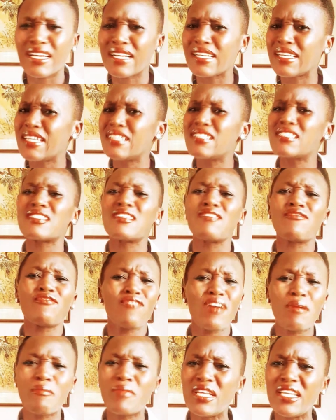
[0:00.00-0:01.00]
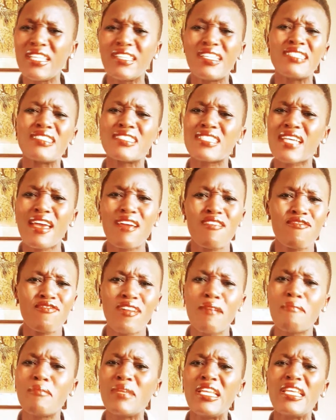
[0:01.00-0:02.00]
against the family, the entire
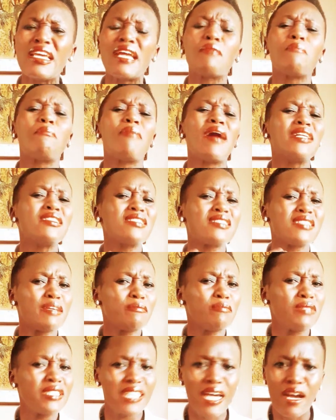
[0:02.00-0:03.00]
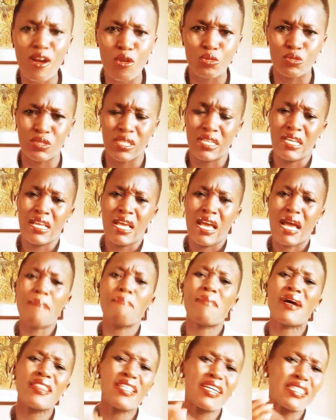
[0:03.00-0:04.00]
family, and burns them down. A
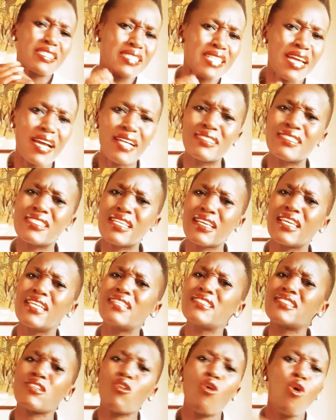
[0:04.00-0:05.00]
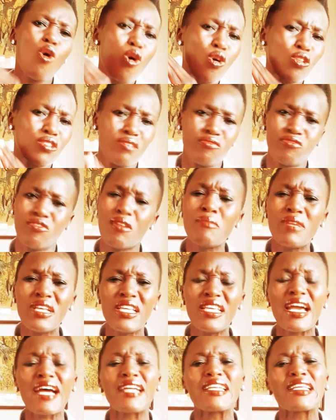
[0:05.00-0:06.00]
mother turns against all the
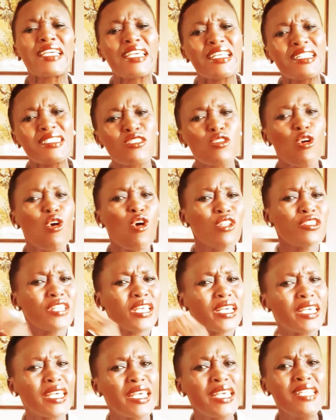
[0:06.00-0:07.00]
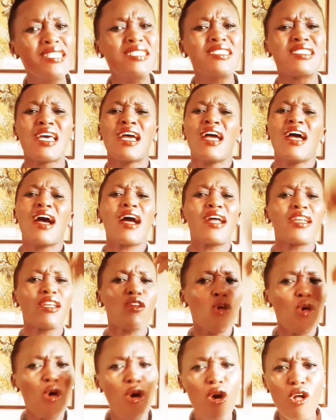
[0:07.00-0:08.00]
family and kills all the kids and
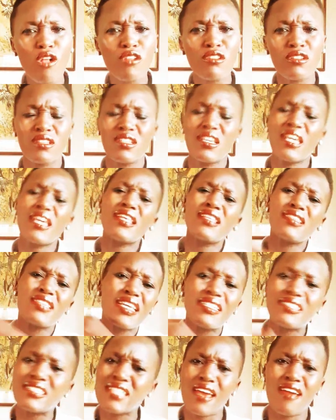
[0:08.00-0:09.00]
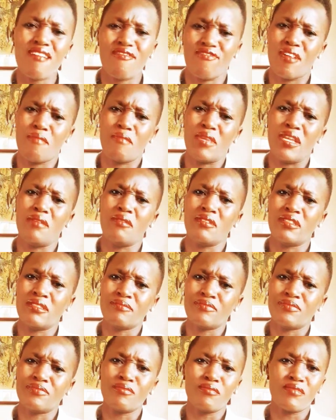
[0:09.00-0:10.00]
all the entire family,
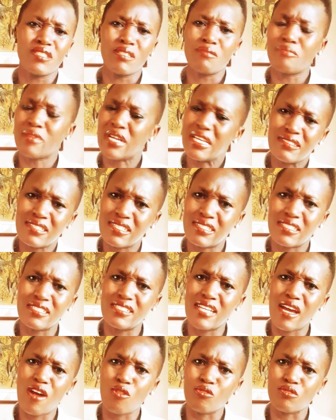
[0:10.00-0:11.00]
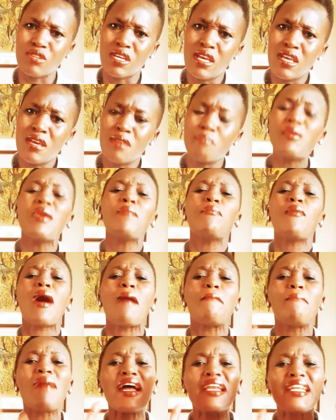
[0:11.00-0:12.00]
brings it down. People are
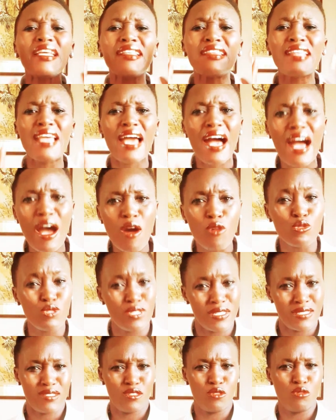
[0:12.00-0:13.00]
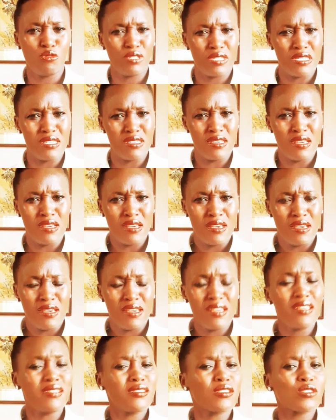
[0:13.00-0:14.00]
burning their houses. You see,
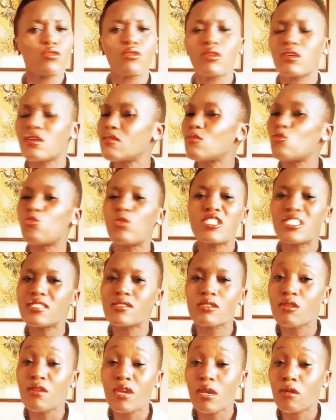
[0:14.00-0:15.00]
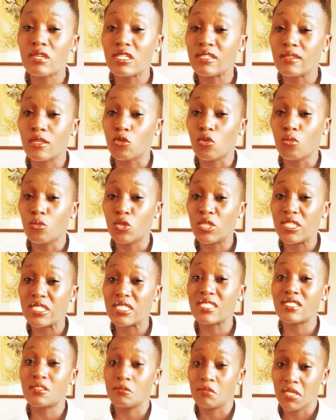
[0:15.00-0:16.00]
it's what is going on in the community
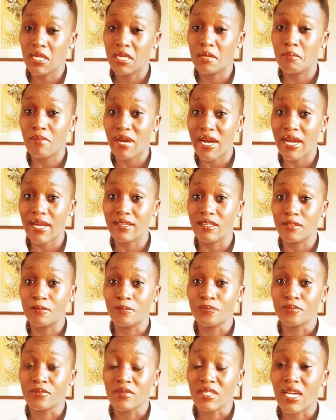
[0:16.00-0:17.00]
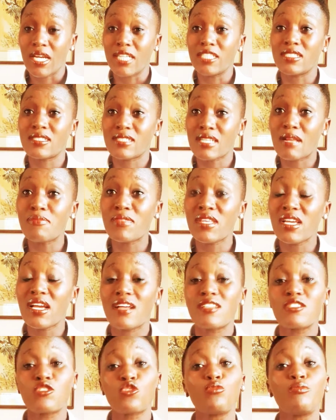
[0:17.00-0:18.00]
is really bad, and something
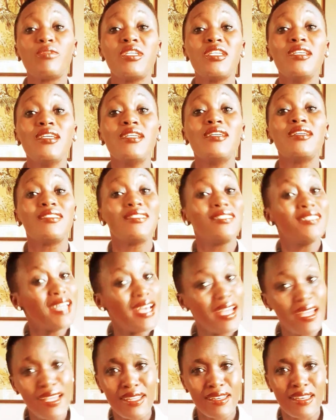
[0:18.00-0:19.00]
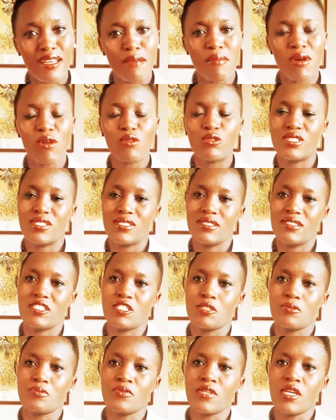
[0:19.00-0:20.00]
has to be done about
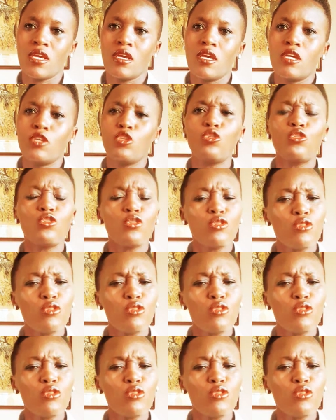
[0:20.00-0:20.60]
it. In